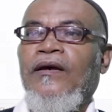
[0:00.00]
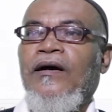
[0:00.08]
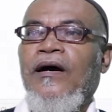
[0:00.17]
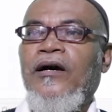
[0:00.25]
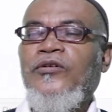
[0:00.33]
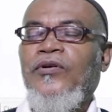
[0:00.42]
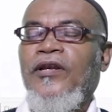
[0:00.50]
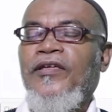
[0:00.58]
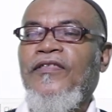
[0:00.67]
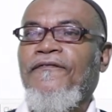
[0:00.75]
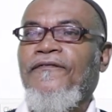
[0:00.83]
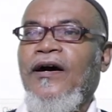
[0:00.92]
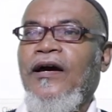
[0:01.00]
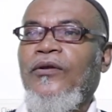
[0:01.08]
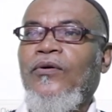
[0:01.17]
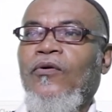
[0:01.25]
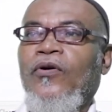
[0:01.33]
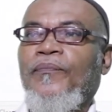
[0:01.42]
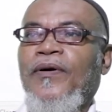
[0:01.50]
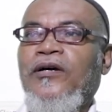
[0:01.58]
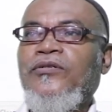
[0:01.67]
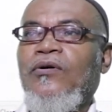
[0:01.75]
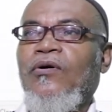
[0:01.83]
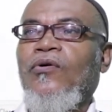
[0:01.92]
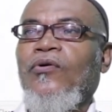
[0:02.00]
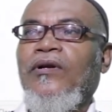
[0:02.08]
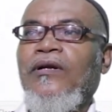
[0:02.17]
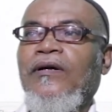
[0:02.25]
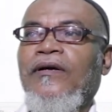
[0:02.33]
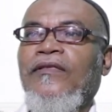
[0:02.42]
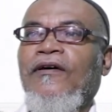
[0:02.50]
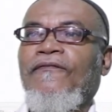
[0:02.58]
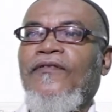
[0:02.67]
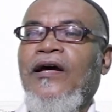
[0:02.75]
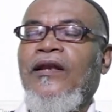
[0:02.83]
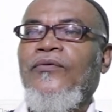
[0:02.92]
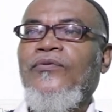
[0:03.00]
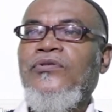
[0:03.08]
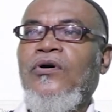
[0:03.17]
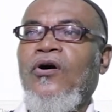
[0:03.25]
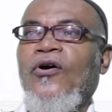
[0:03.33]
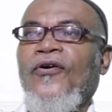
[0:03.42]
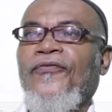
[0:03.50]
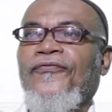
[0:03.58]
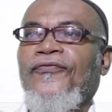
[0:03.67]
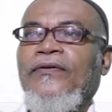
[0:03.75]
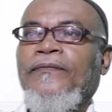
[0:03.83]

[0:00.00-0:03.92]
actually the value, or we pass on the values of